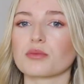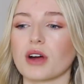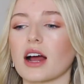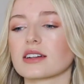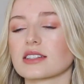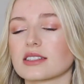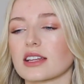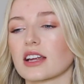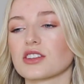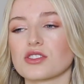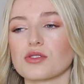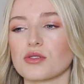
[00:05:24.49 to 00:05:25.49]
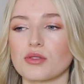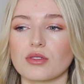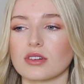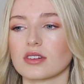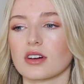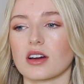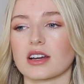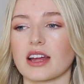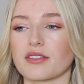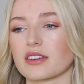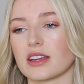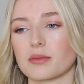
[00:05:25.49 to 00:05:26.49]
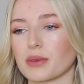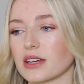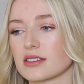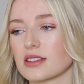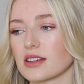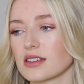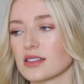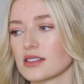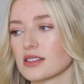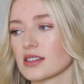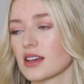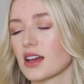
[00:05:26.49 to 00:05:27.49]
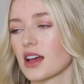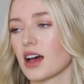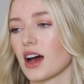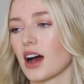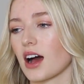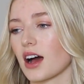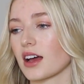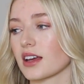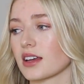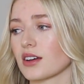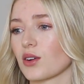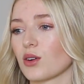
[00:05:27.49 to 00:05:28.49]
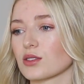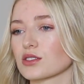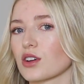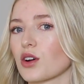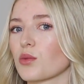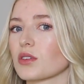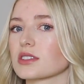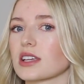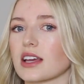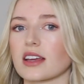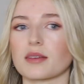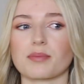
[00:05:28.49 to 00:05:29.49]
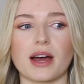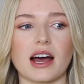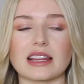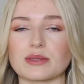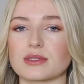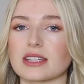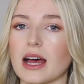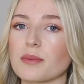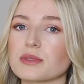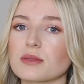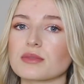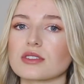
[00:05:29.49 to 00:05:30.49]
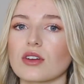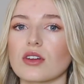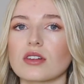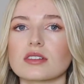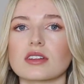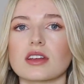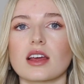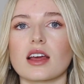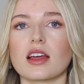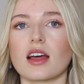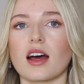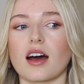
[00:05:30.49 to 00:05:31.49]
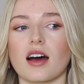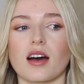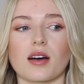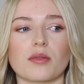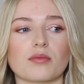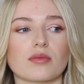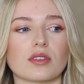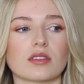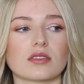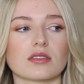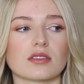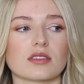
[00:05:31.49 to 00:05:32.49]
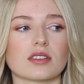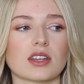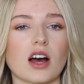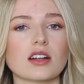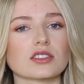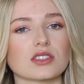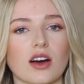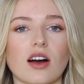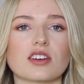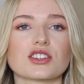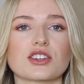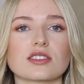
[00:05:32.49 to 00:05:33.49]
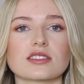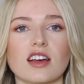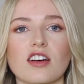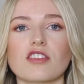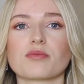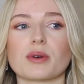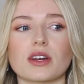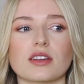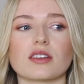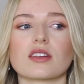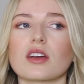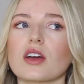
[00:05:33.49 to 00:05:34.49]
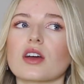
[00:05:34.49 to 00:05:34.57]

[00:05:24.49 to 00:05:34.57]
practice that I do on an everyday basis. I also will take baths with Epsom salt. Um, not talk to yourself, but